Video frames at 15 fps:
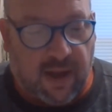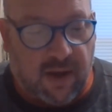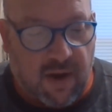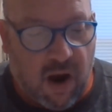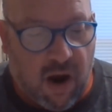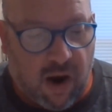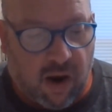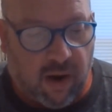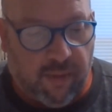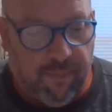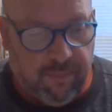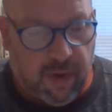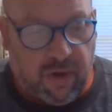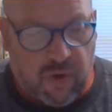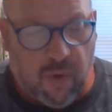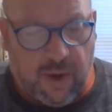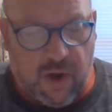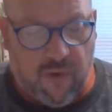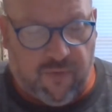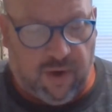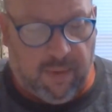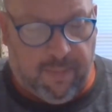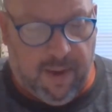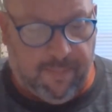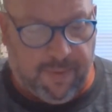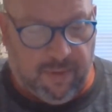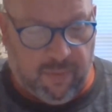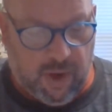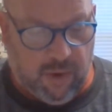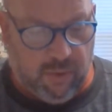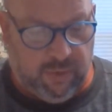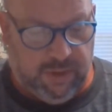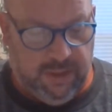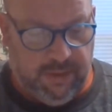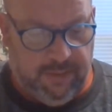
car going over a bumpy road.